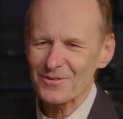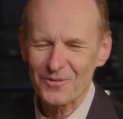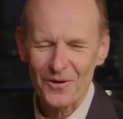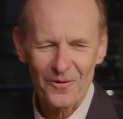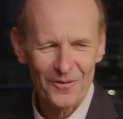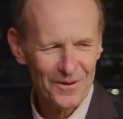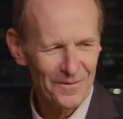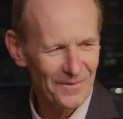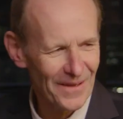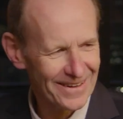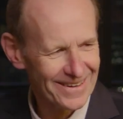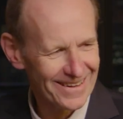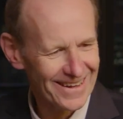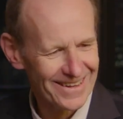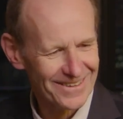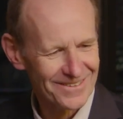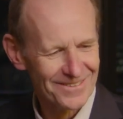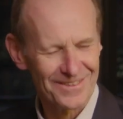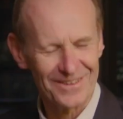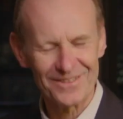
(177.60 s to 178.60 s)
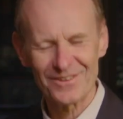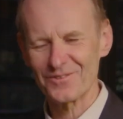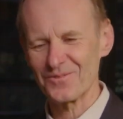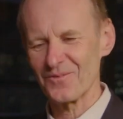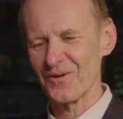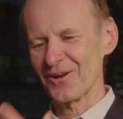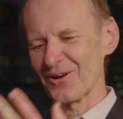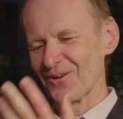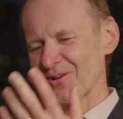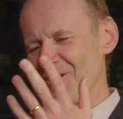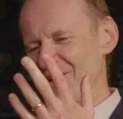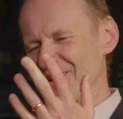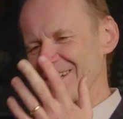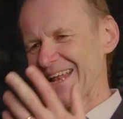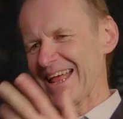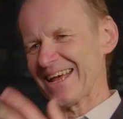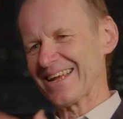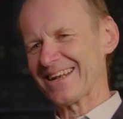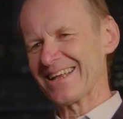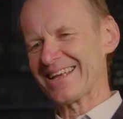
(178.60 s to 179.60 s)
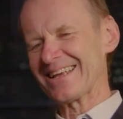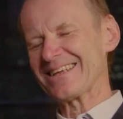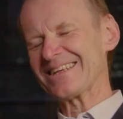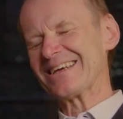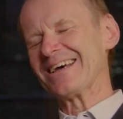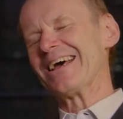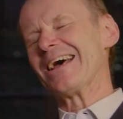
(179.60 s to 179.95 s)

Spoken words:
talk about legacy, this word a lot lately.